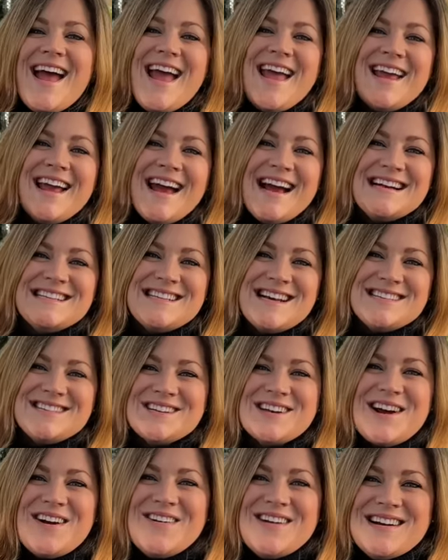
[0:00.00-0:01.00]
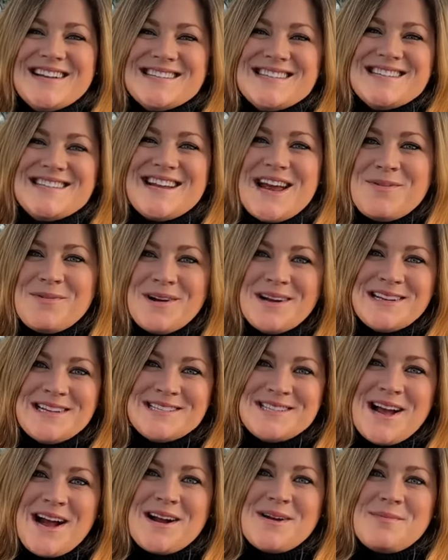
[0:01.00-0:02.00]
Hey guys, how's it going? Today we're going
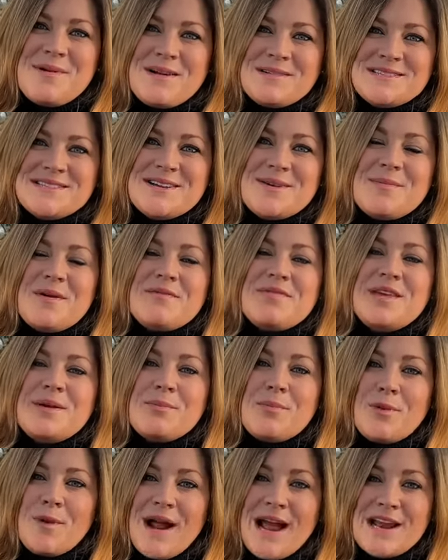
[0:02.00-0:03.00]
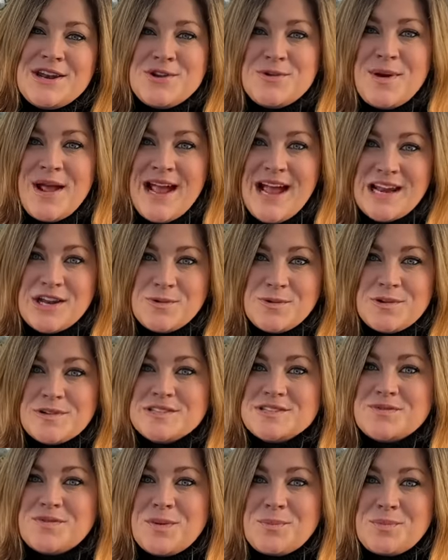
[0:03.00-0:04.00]
to talk about some of the brand new
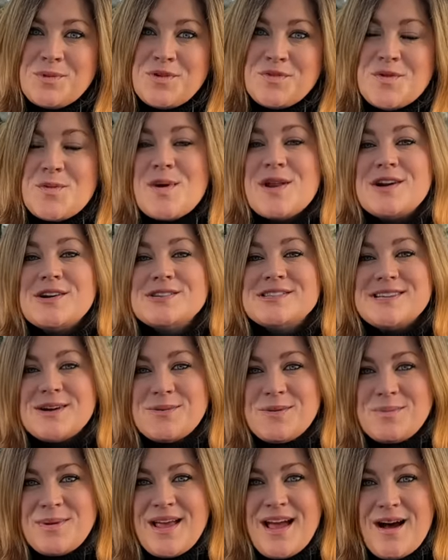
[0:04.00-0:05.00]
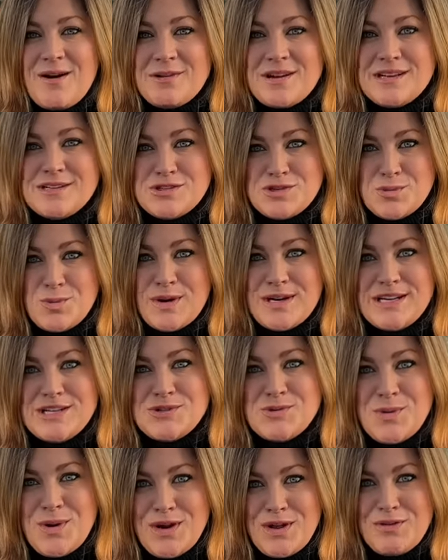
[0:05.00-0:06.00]
annuals from Proven Winners that will be out in
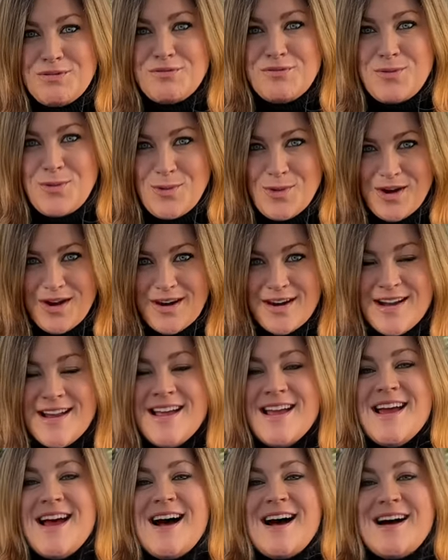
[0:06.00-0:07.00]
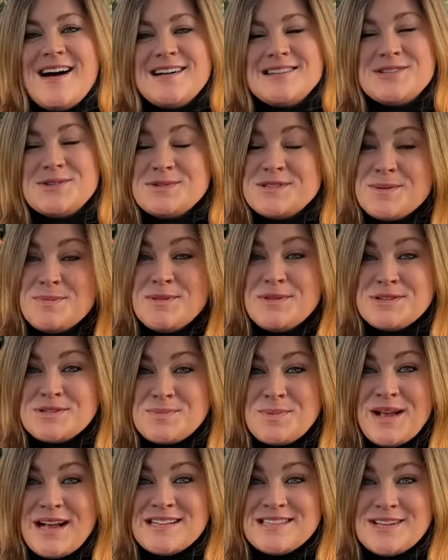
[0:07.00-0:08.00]
2024. So some of those
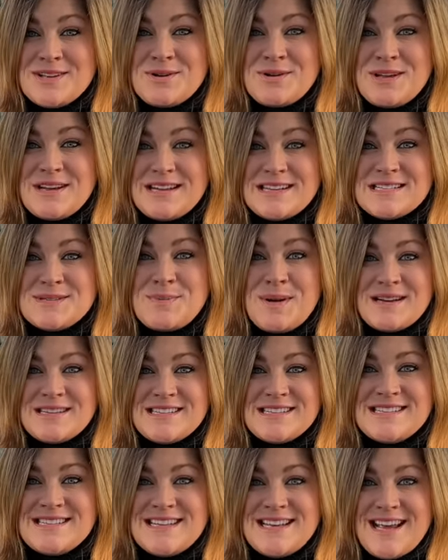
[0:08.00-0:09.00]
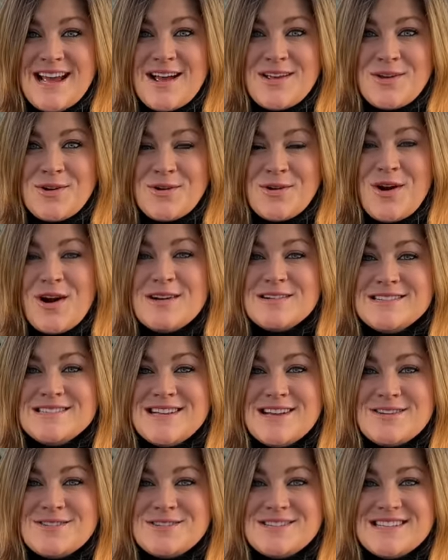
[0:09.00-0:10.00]
plants that you can expect to see at your garden
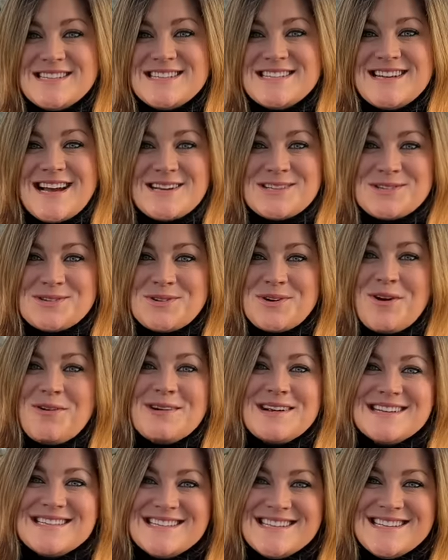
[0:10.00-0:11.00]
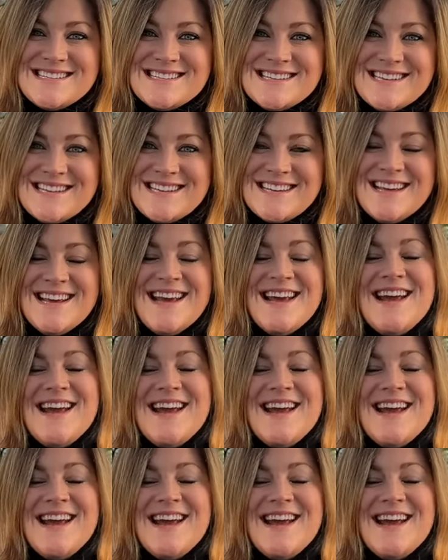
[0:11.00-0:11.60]
centers this next growing season.